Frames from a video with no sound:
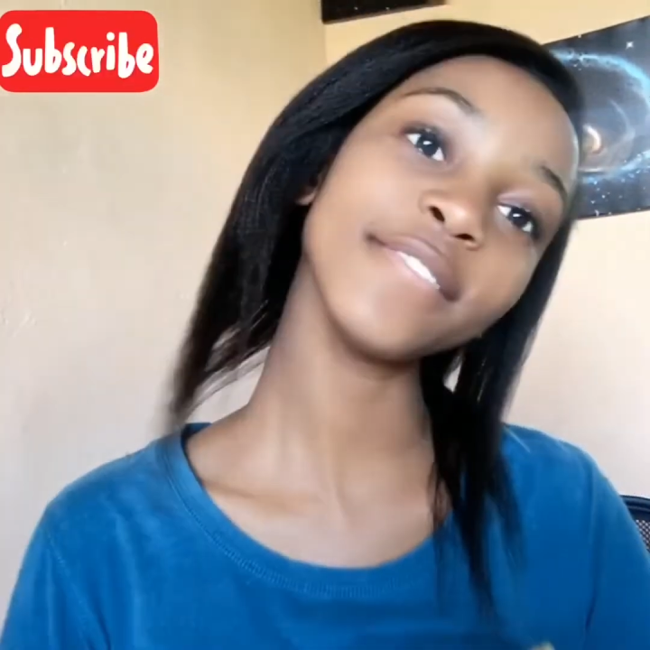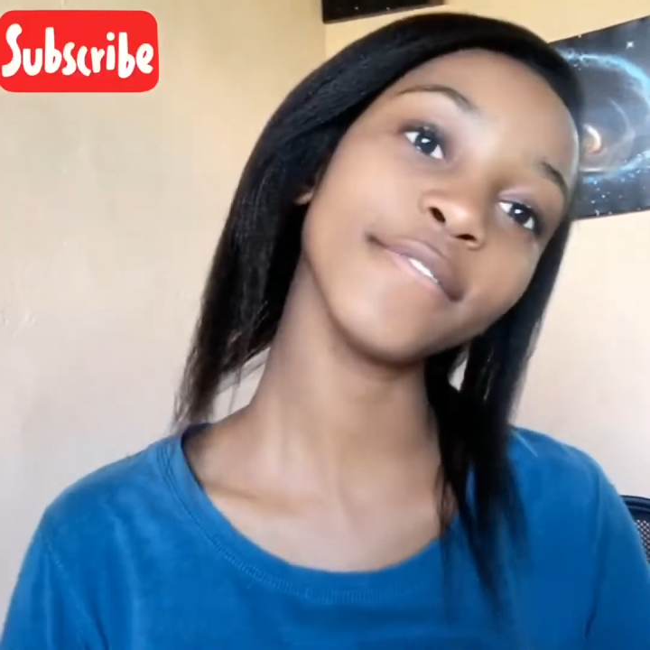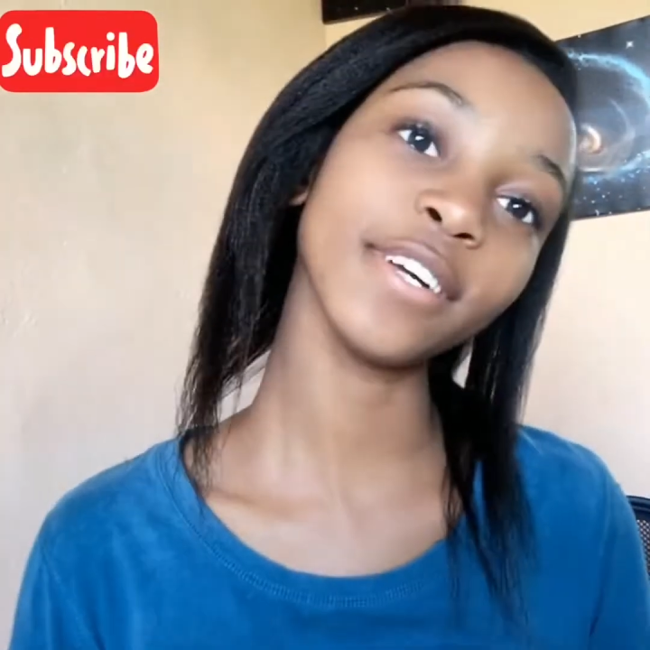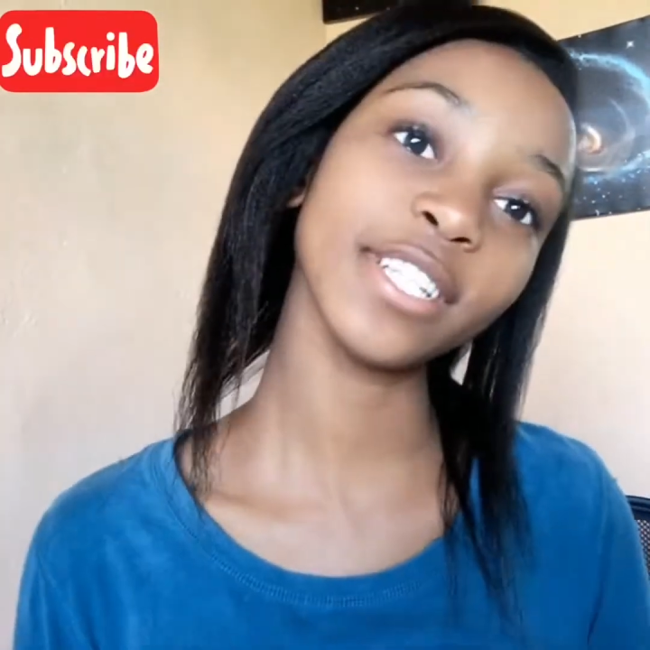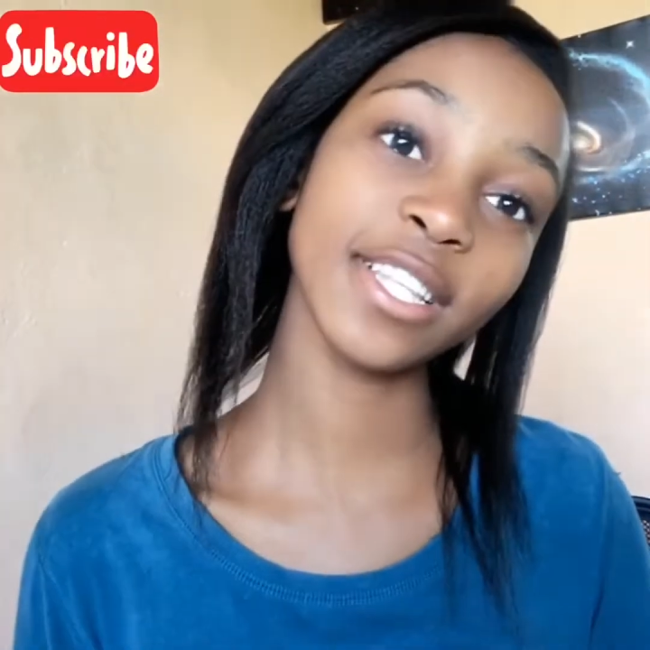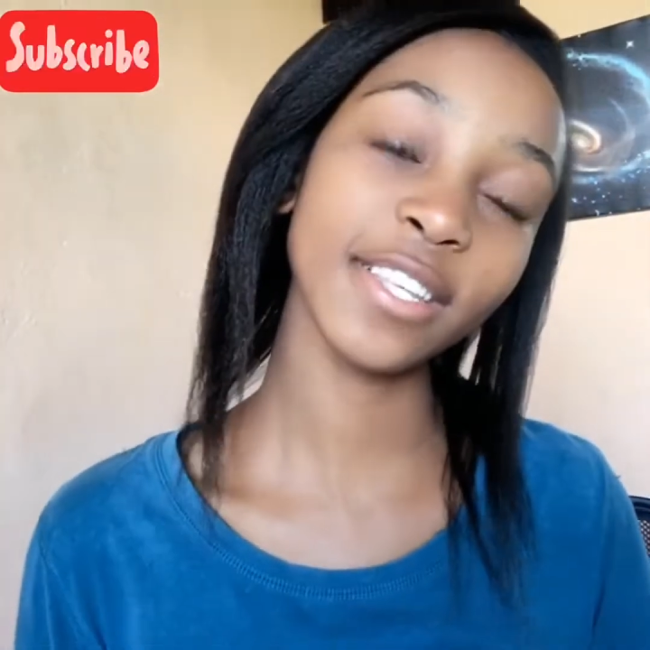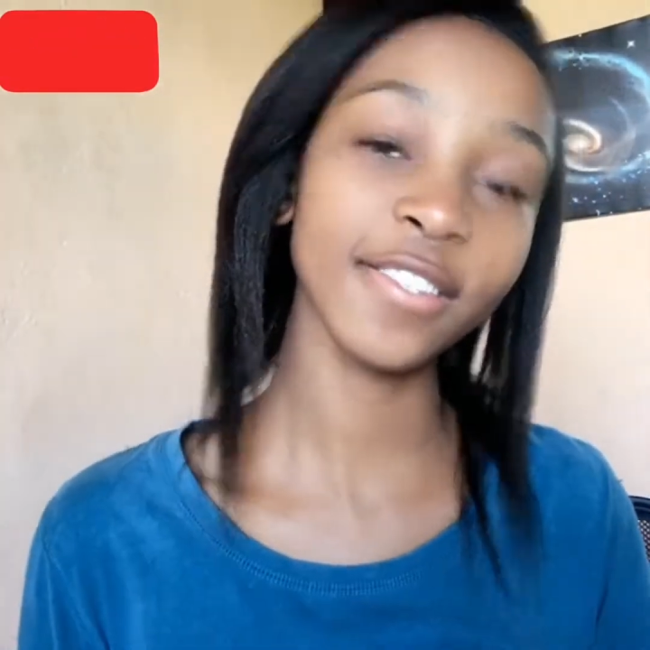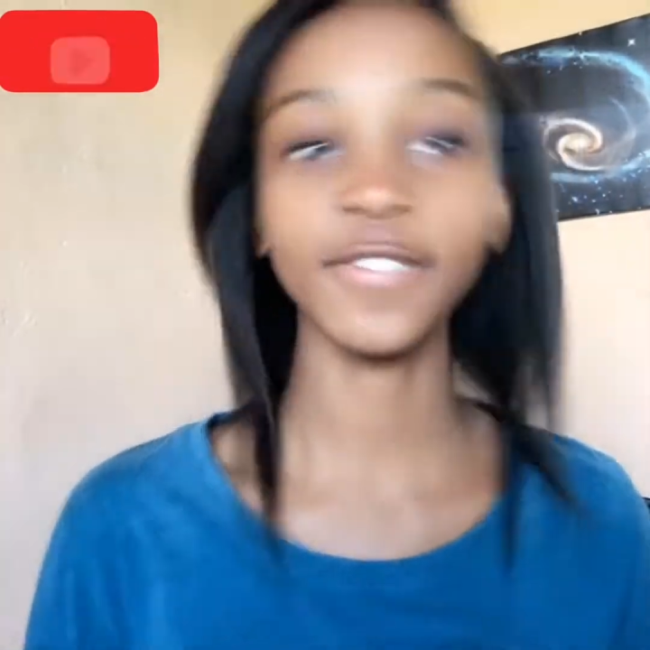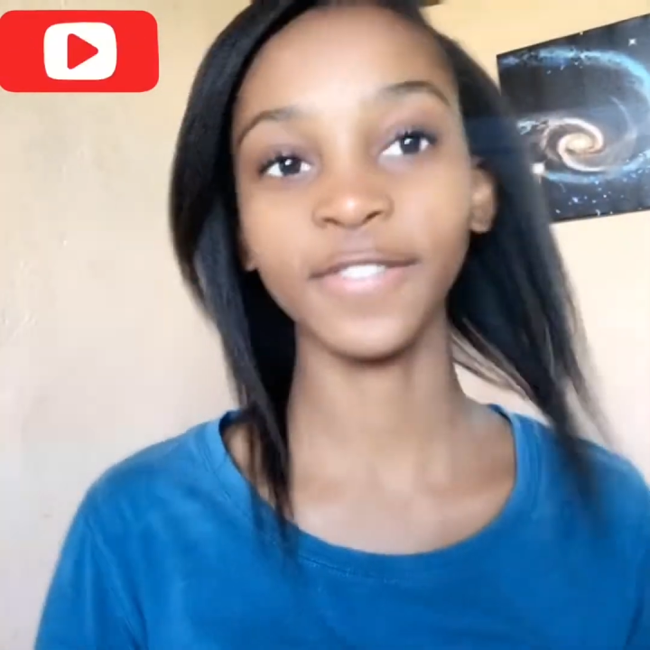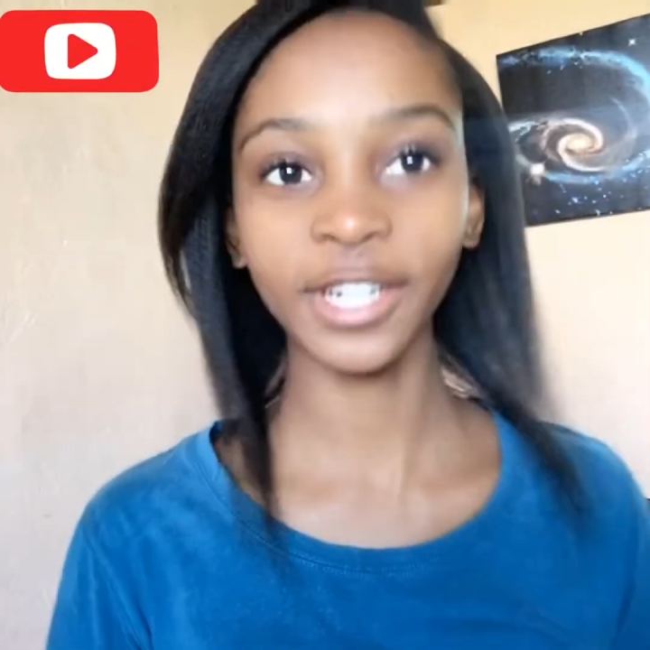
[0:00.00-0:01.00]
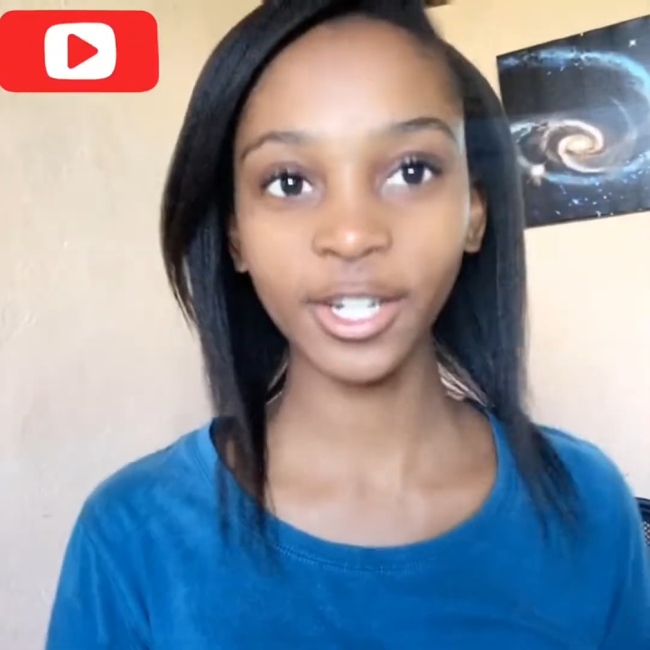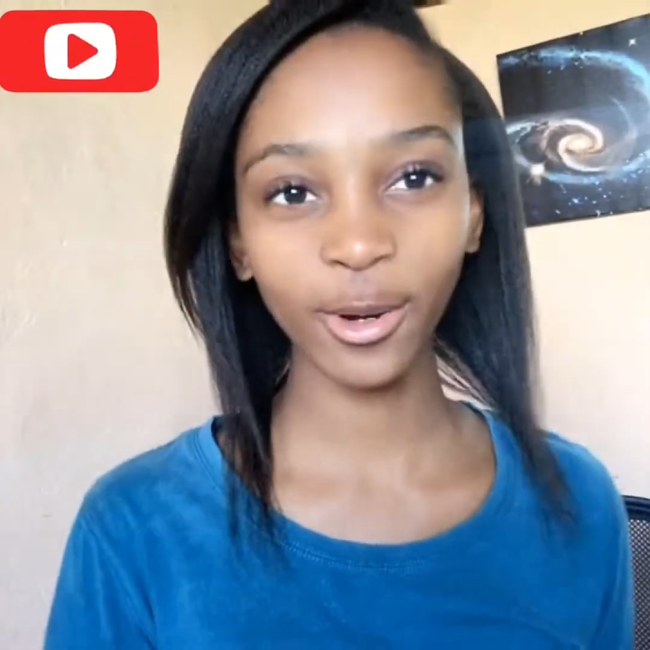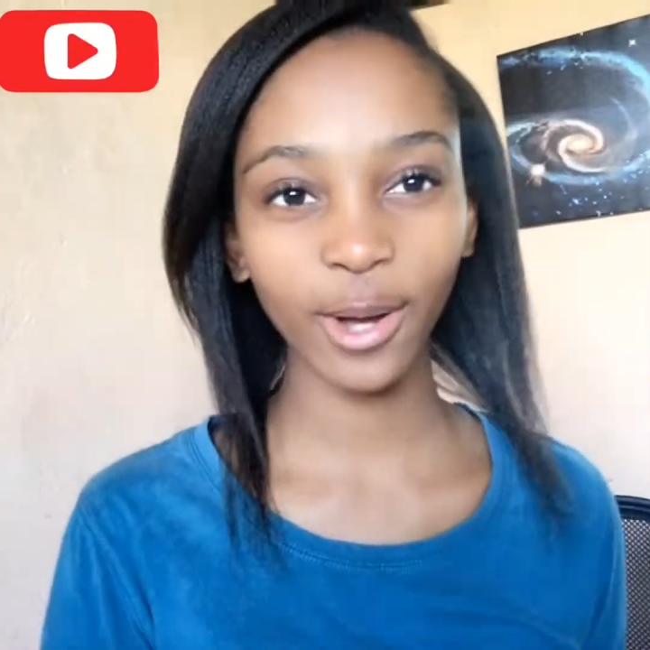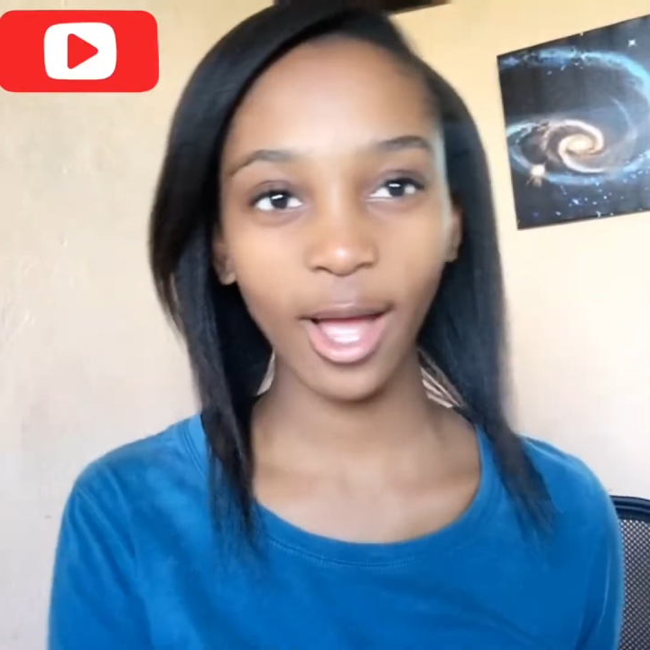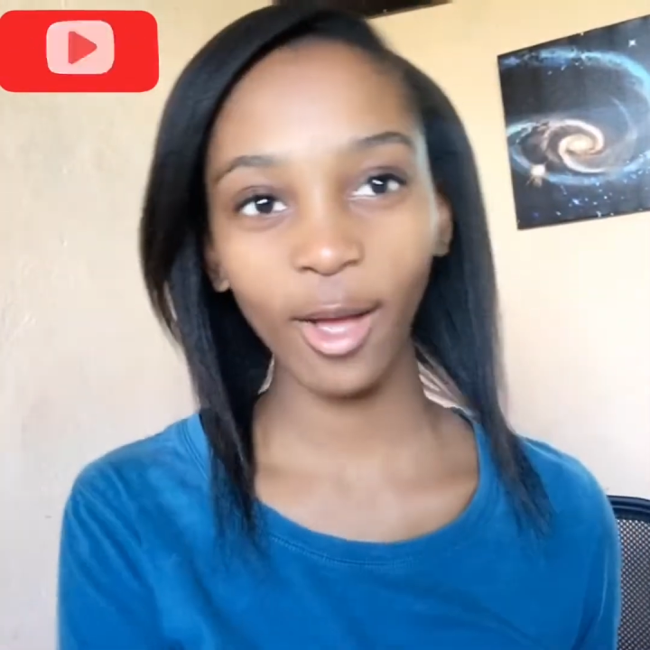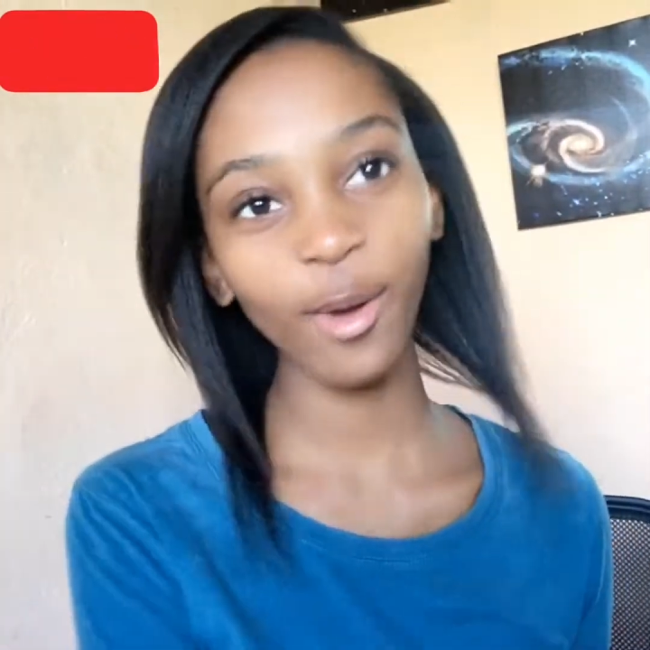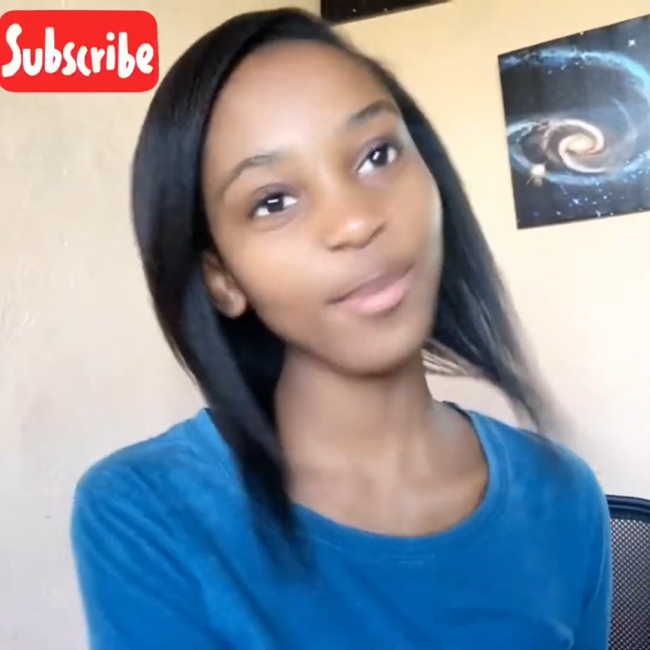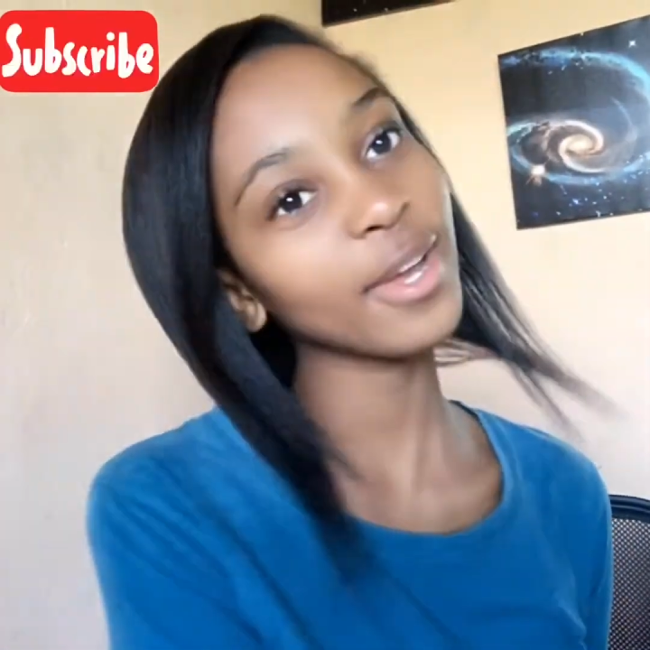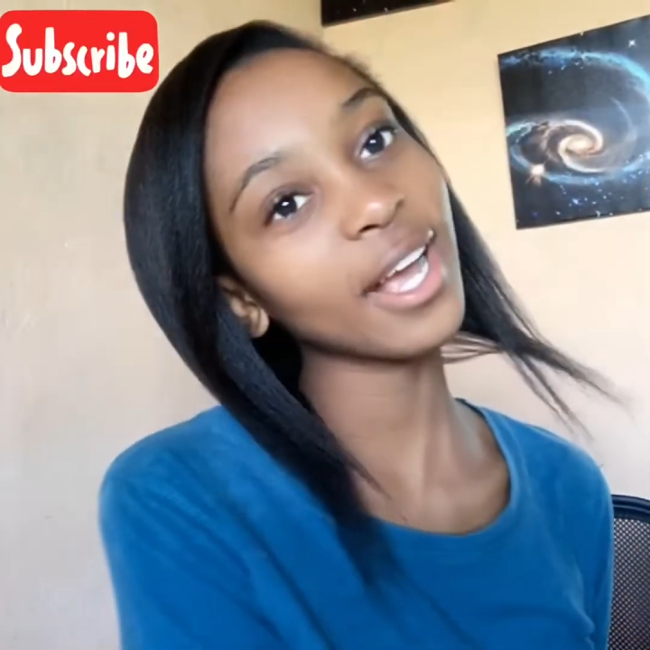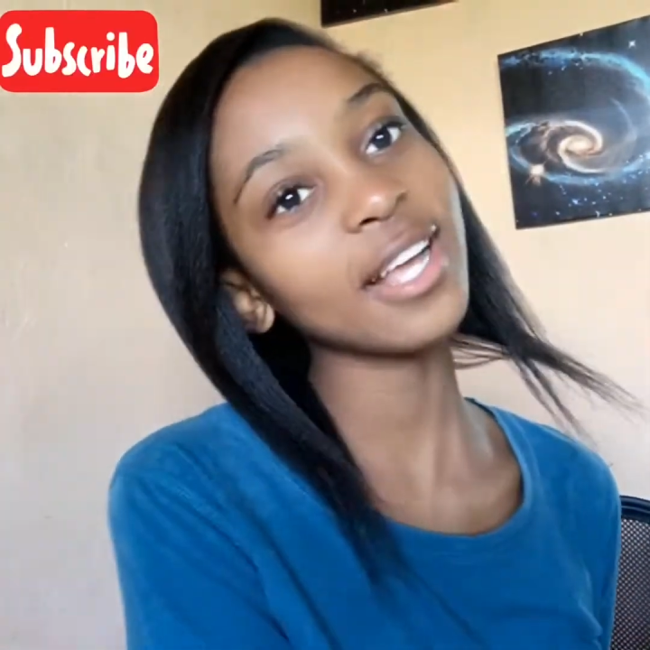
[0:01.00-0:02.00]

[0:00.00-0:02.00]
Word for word: watching this video i hope you guys